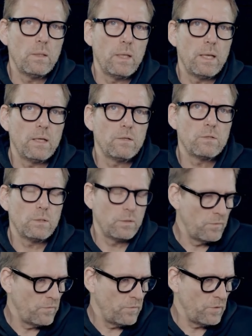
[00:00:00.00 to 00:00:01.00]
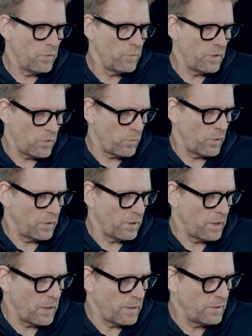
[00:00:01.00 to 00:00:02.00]
have too much water
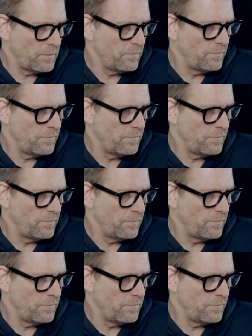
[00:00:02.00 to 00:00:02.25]
in it.